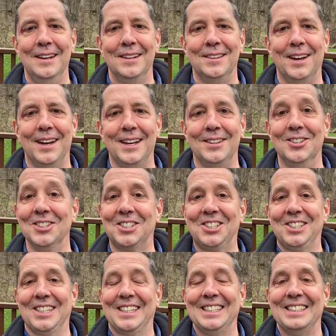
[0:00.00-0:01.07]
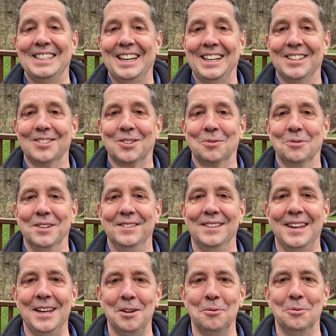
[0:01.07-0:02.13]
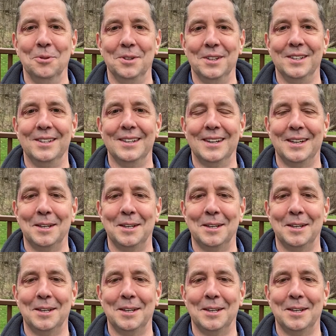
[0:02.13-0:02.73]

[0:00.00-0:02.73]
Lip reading: the Headless Chicken Dance, when they would